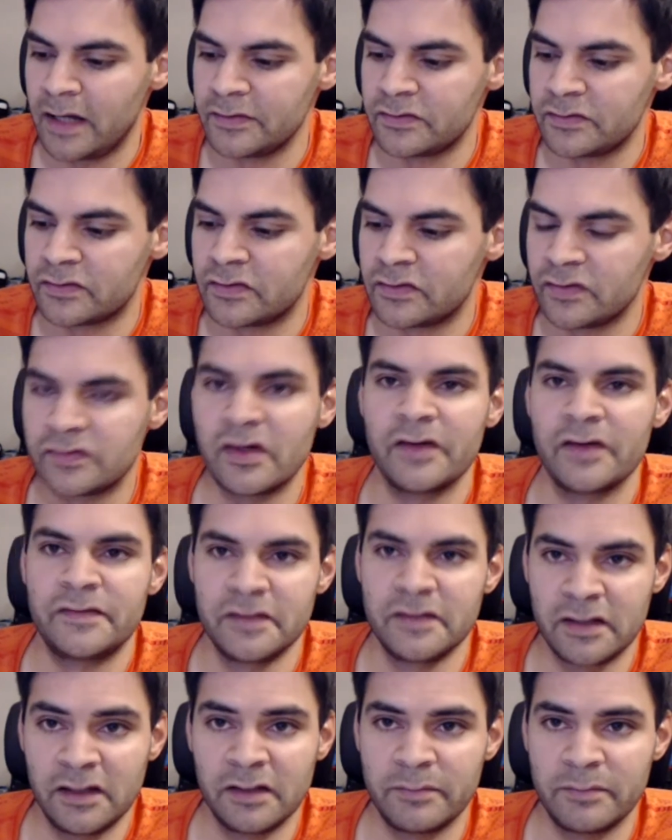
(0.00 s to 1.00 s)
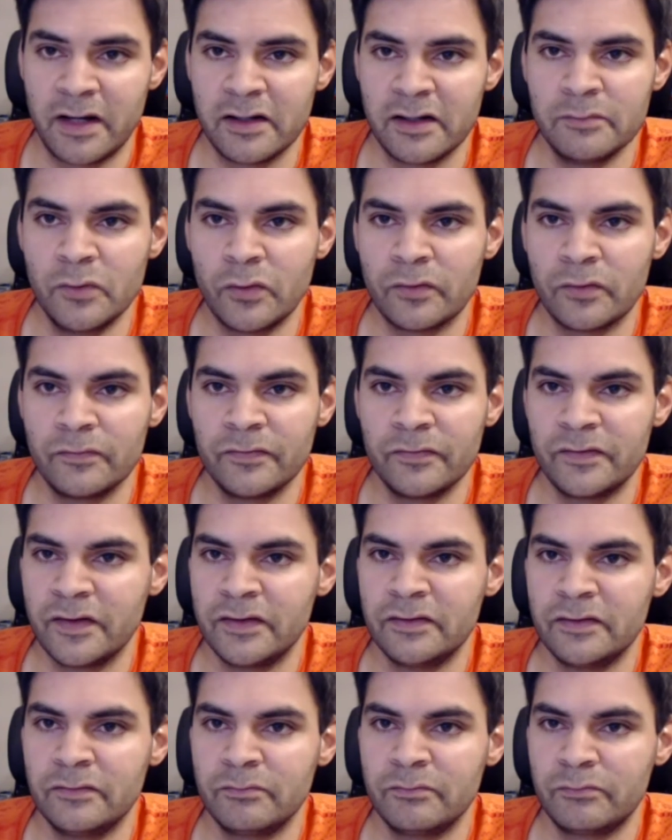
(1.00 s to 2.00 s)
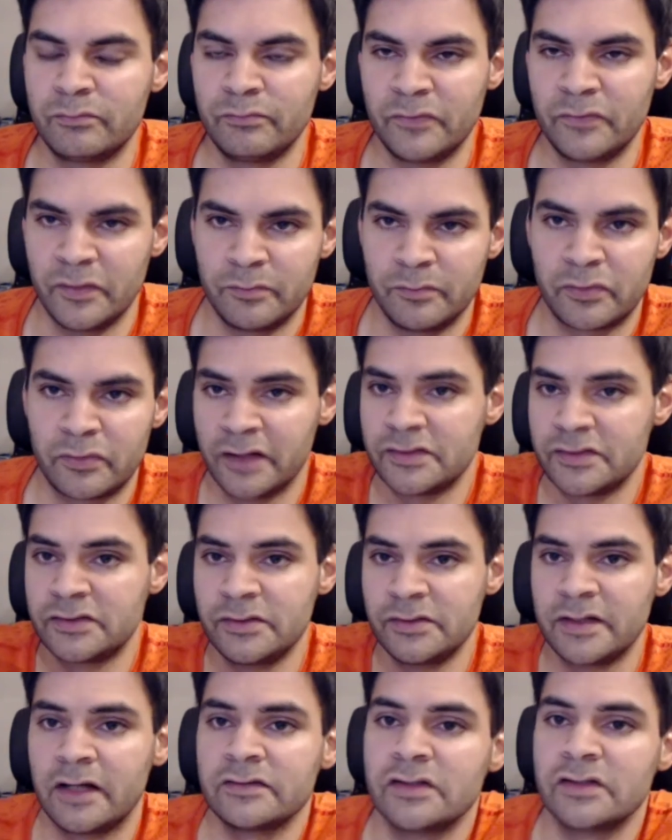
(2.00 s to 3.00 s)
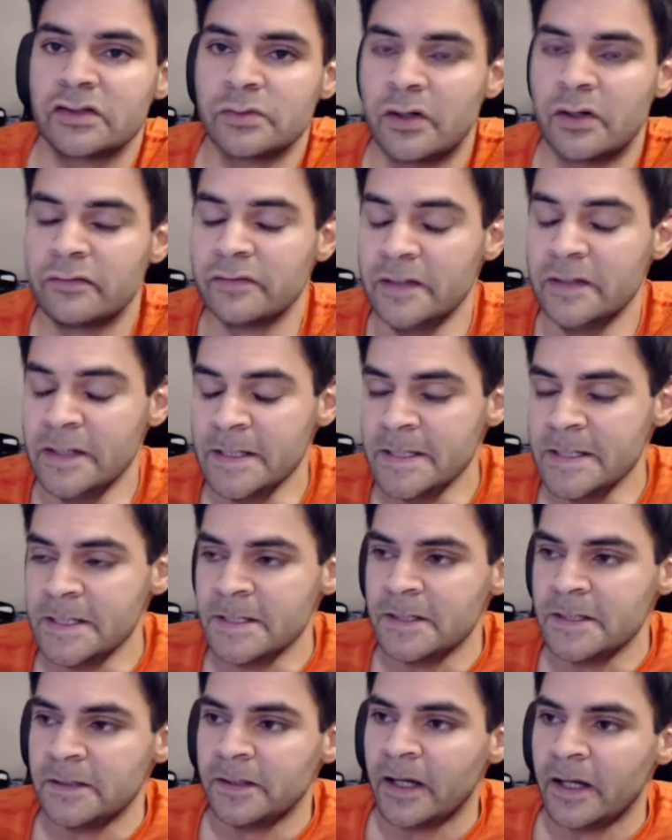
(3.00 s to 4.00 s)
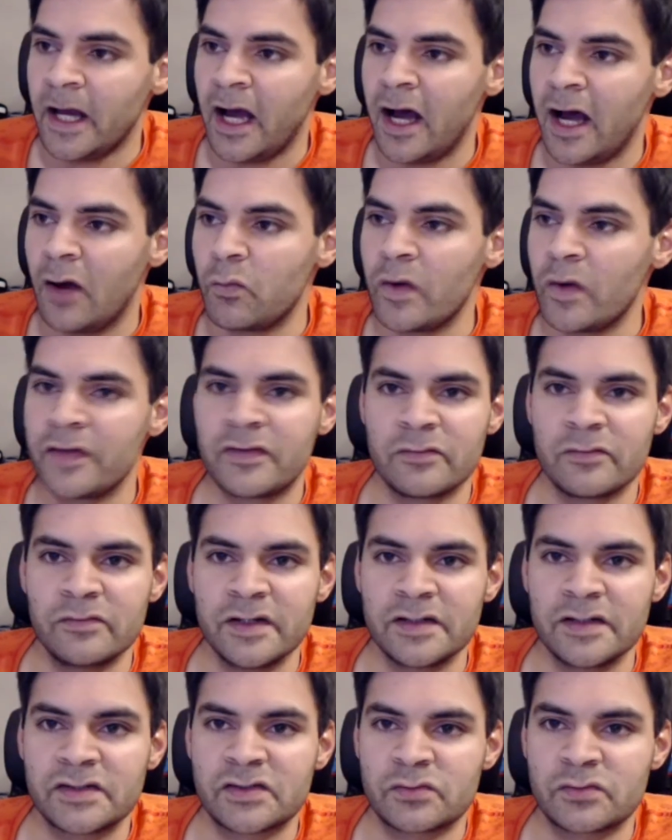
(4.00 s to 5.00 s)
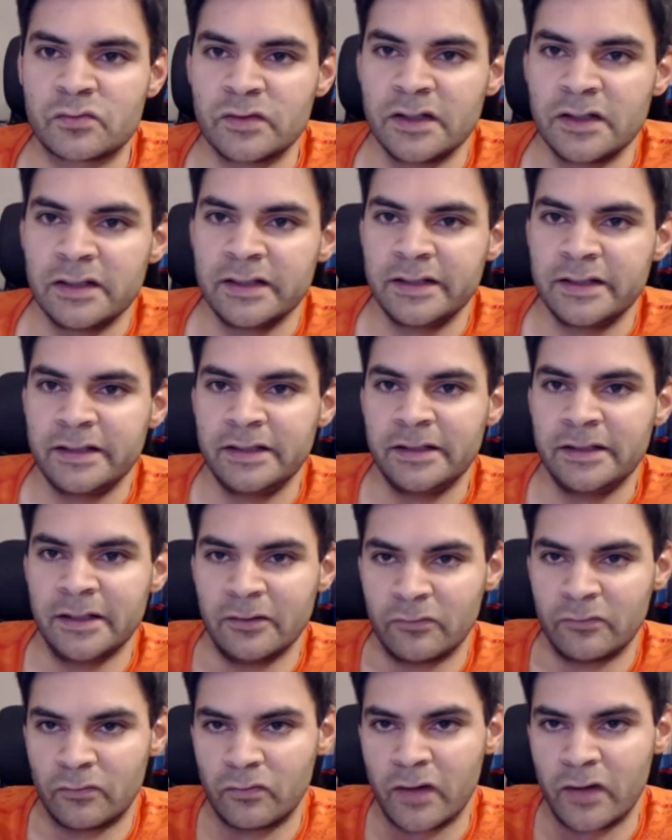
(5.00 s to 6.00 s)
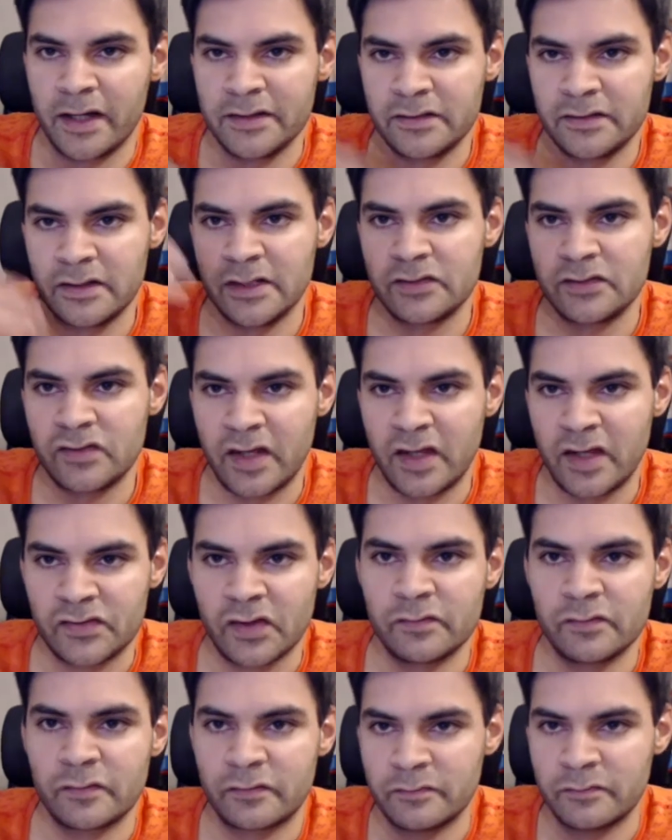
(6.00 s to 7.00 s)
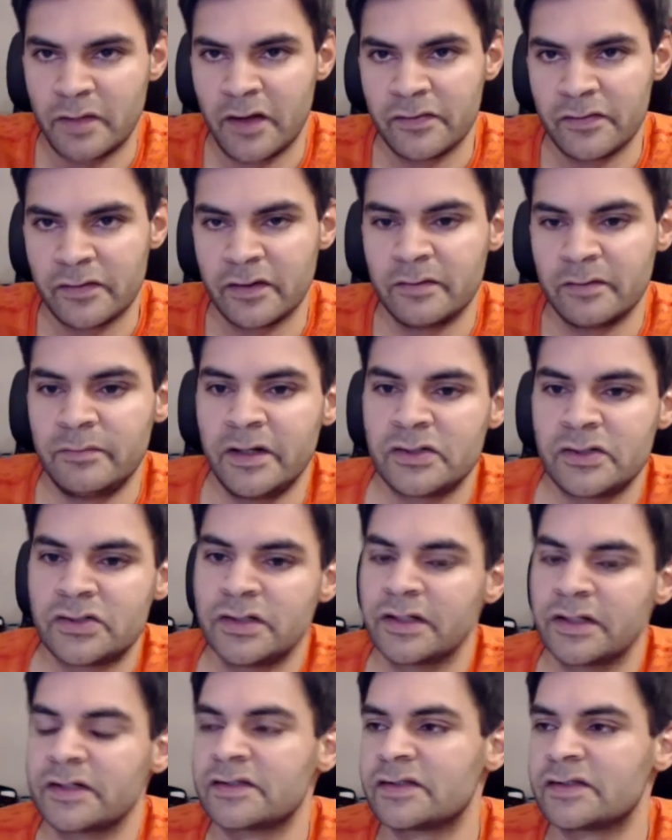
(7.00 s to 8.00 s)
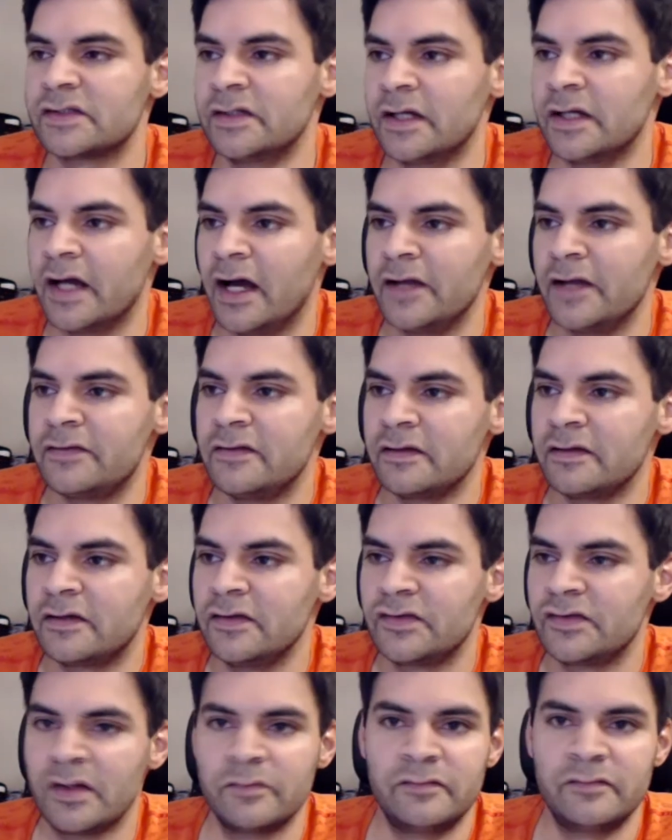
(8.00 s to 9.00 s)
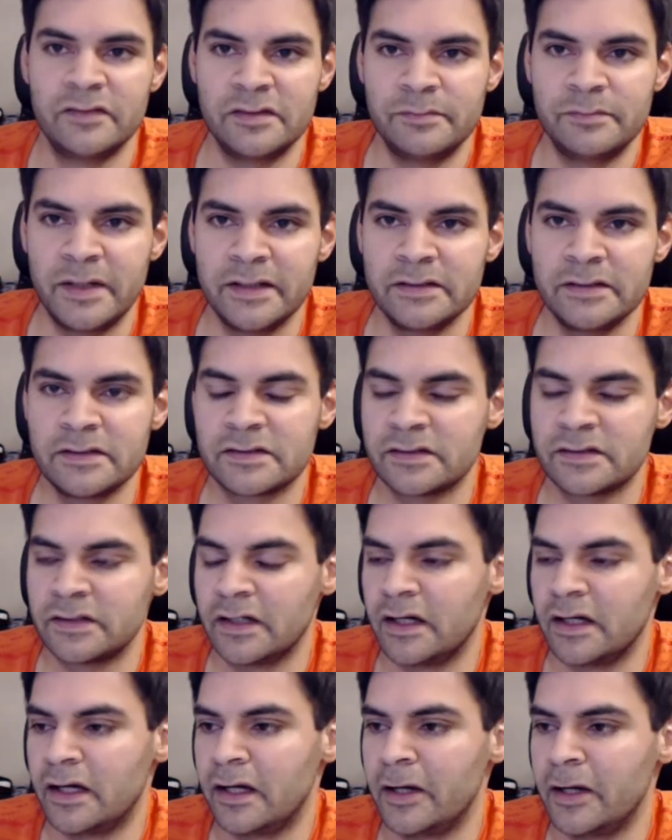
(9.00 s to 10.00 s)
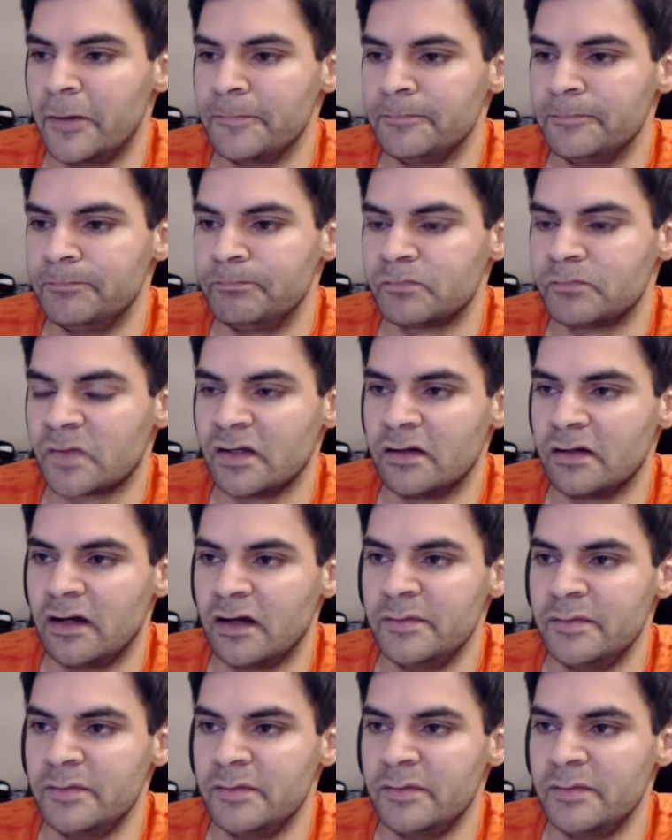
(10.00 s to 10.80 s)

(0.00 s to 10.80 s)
start thinking about it more than prior to 2012. Whether it's really right that it takes over from other metrics, I think is up for debate. I mean,